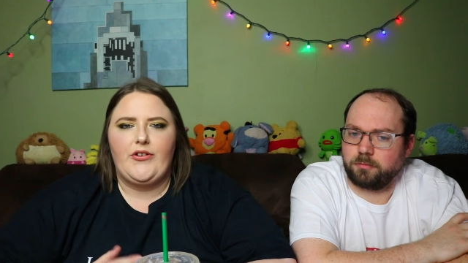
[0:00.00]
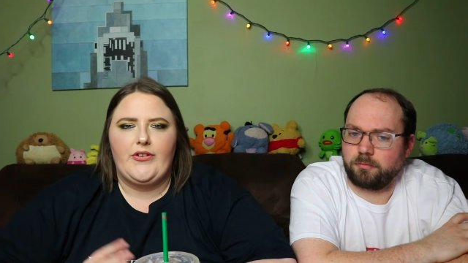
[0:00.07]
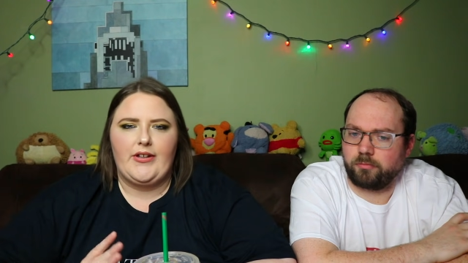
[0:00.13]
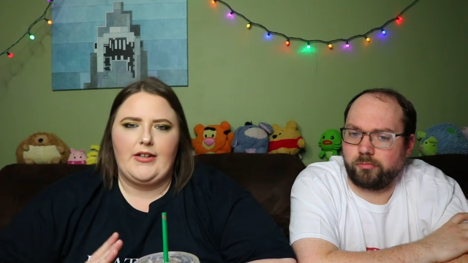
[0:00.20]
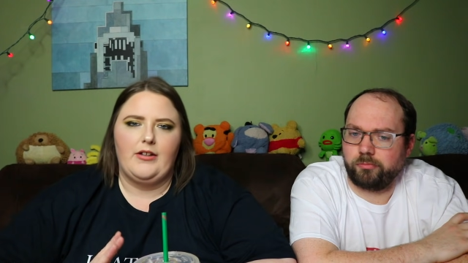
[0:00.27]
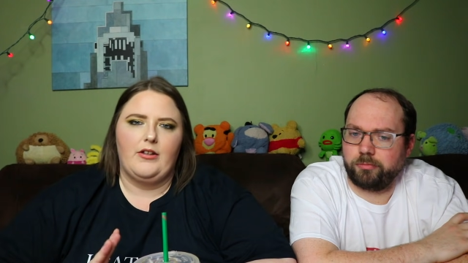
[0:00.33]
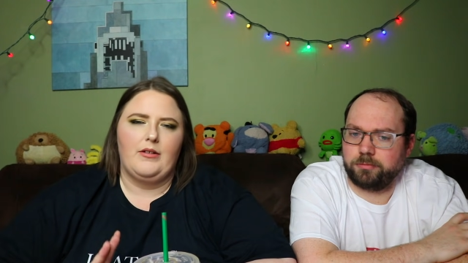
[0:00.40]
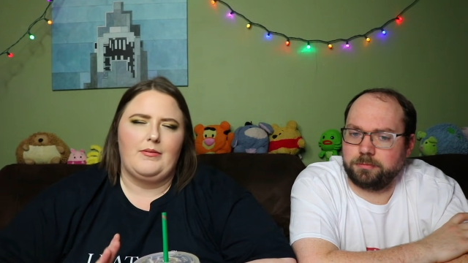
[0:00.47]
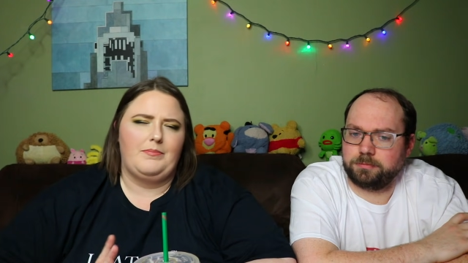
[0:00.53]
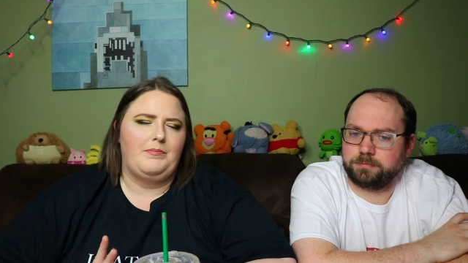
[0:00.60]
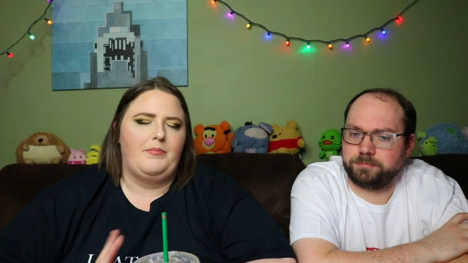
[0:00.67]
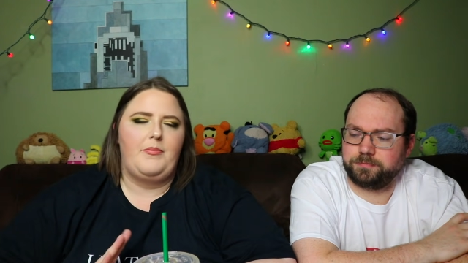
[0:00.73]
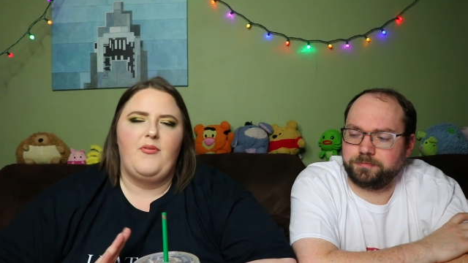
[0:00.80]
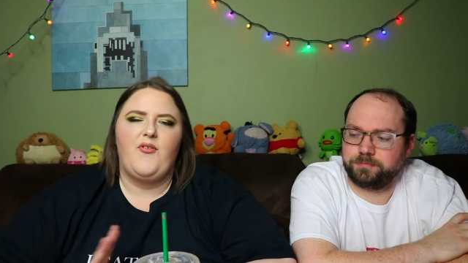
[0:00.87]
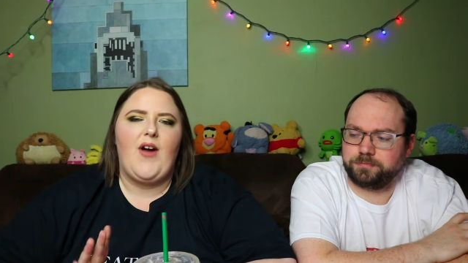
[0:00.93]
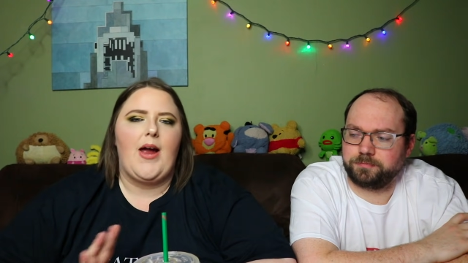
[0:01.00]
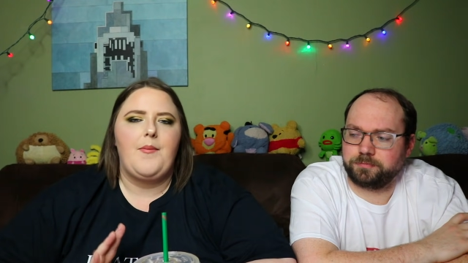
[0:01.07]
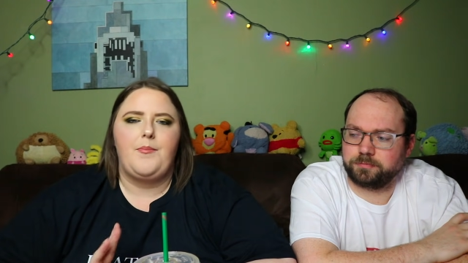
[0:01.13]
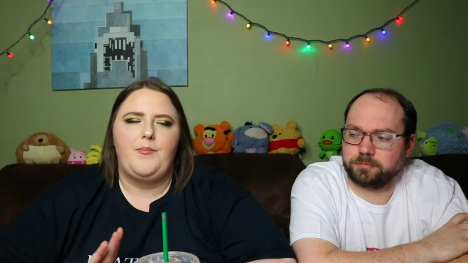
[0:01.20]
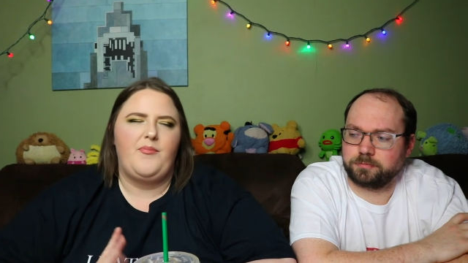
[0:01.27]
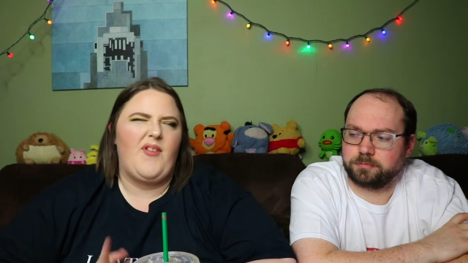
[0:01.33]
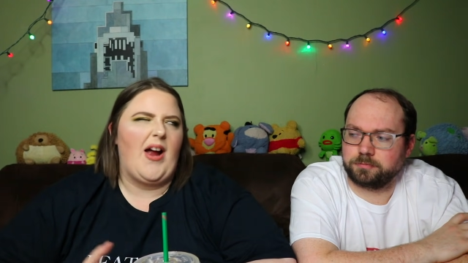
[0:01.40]
Speaker 1: It's like a little five
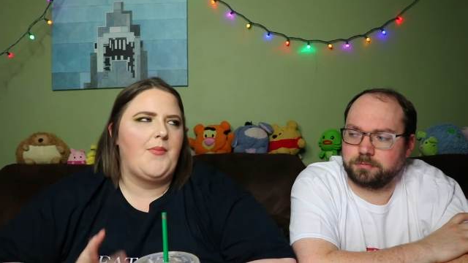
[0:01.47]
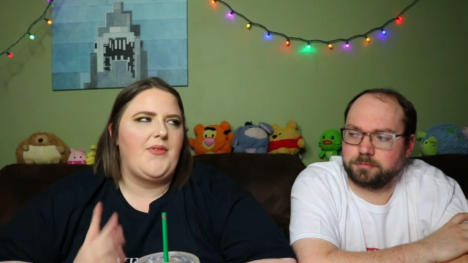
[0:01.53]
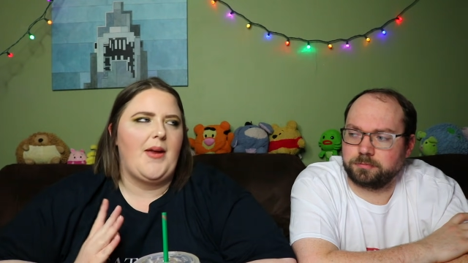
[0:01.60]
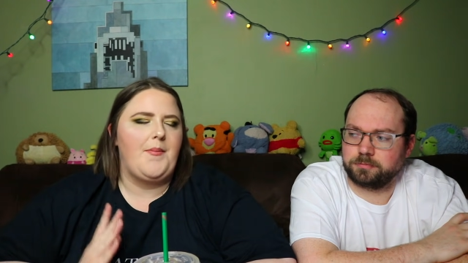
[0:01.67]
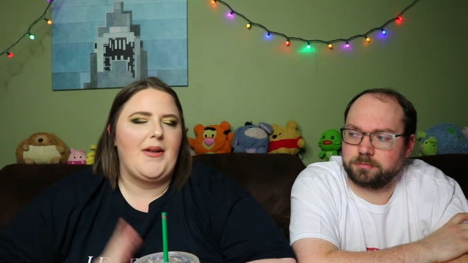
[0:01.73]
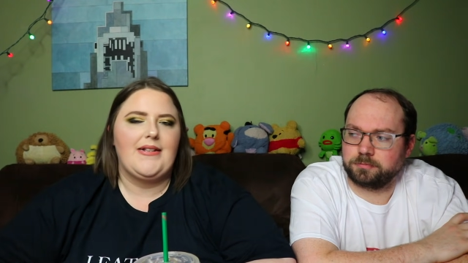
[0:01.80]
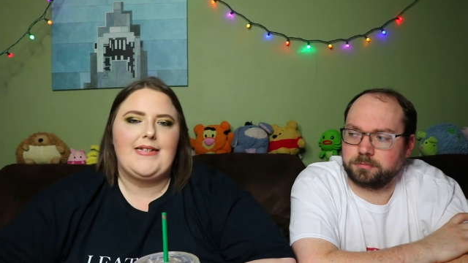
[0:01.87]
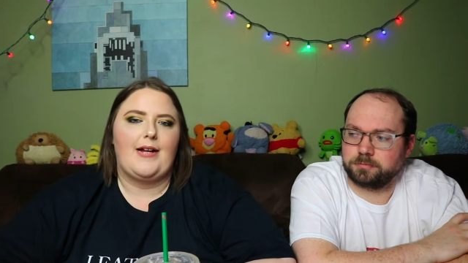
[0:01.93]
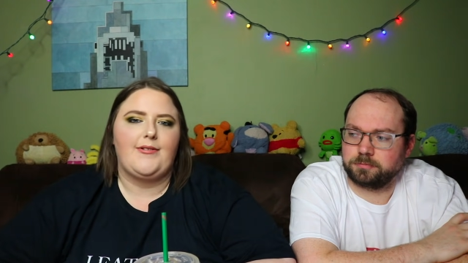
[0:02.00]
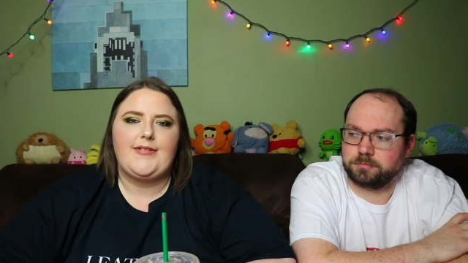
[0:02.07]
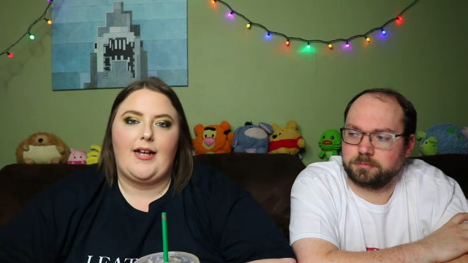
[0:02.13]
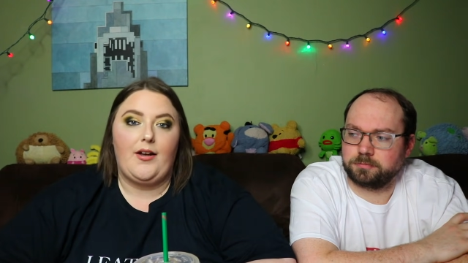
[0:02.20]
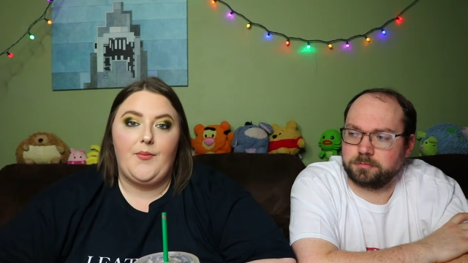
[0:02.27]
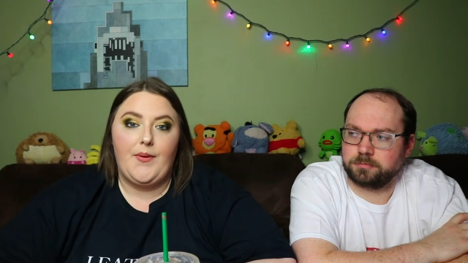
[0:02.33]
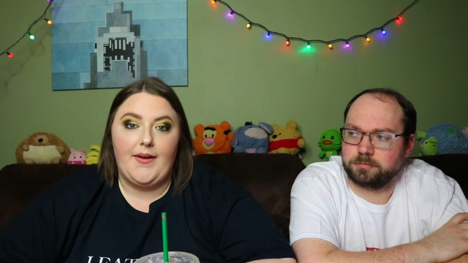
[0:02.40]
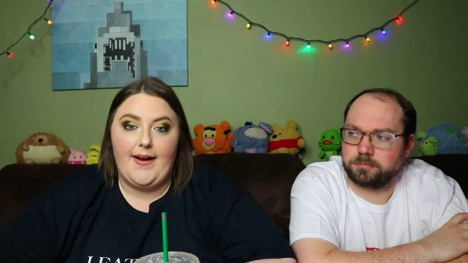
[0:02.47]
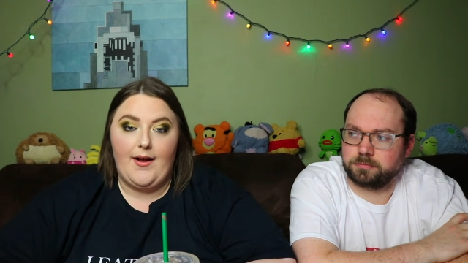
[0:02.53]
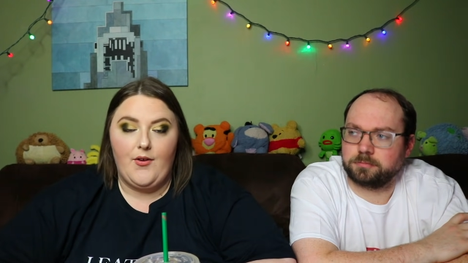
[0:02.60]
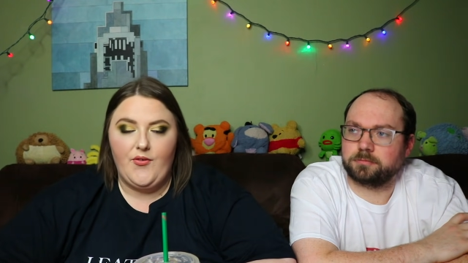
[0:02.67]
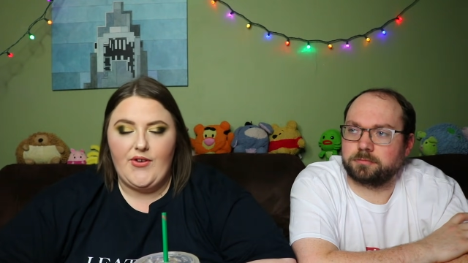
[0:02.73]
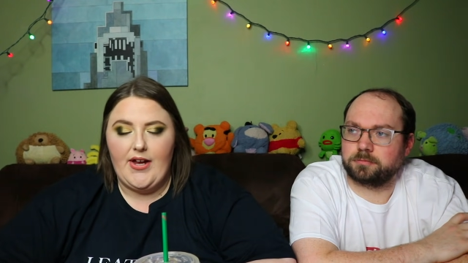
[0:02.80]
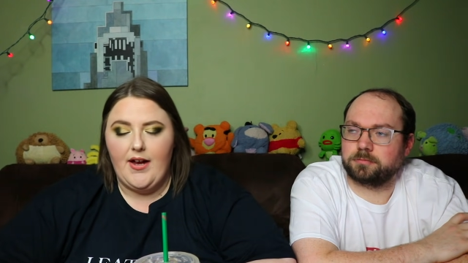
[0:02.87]
five ten minutes outside of
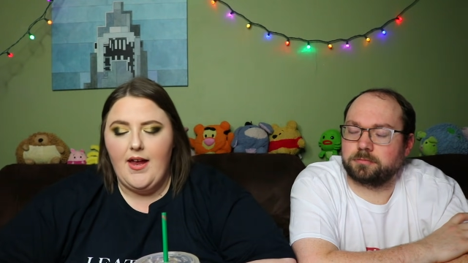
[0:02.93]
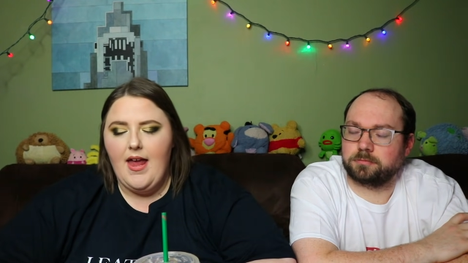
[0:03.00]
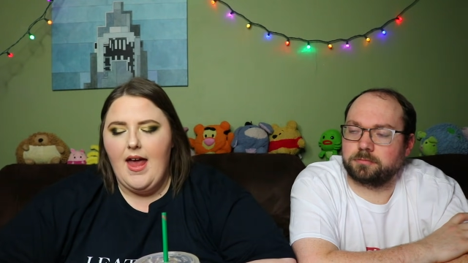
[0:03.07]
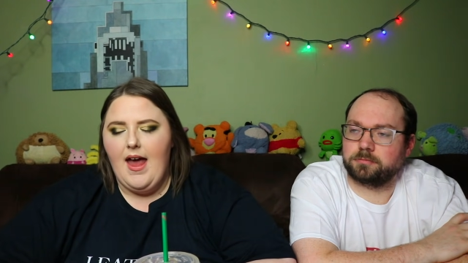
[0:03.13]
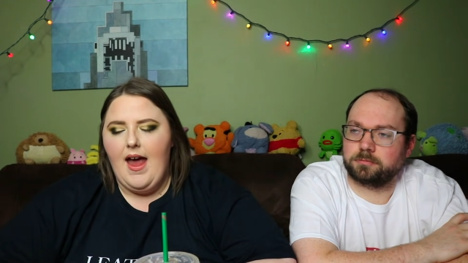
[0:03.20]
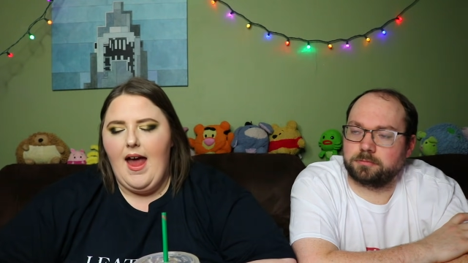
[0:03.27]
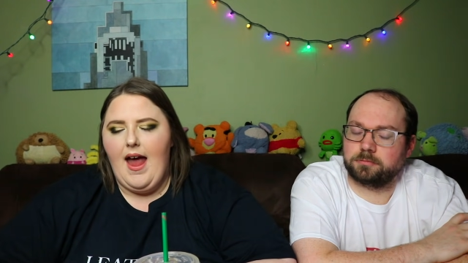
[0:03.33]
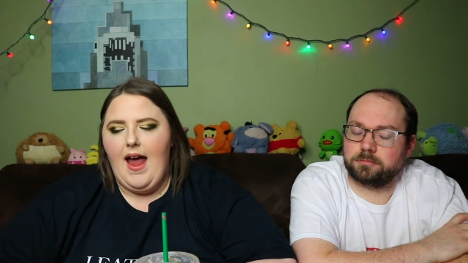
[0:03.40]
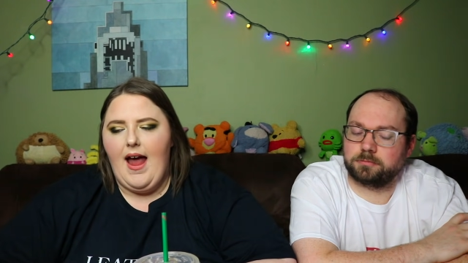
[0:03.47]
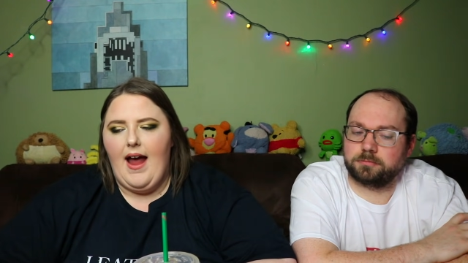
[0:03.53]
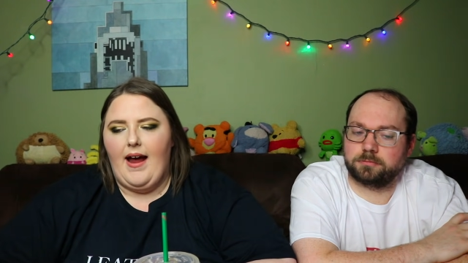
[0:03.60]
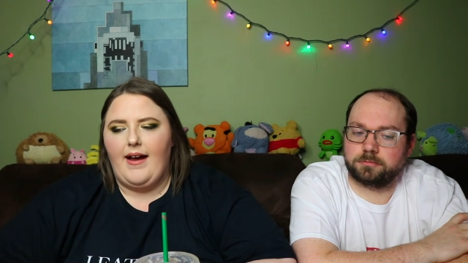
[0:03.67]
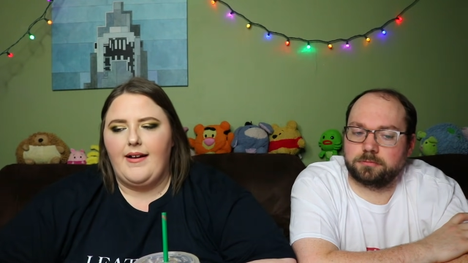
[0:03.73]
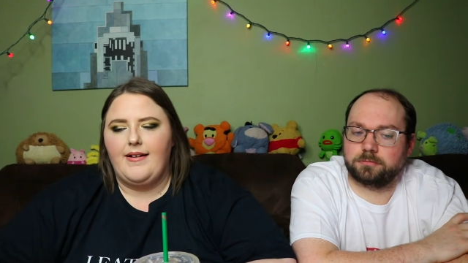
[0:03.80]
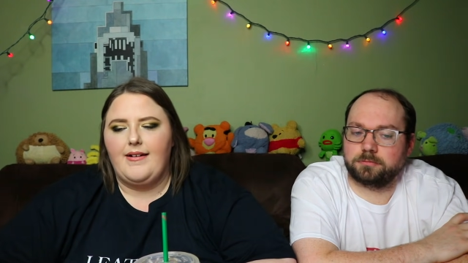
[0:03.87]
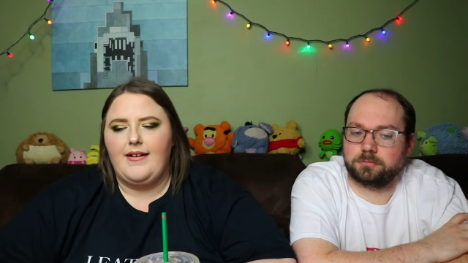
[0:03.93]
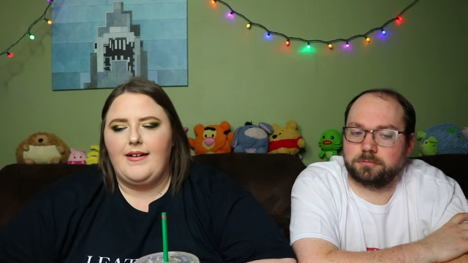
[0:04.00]
Philadelphia, and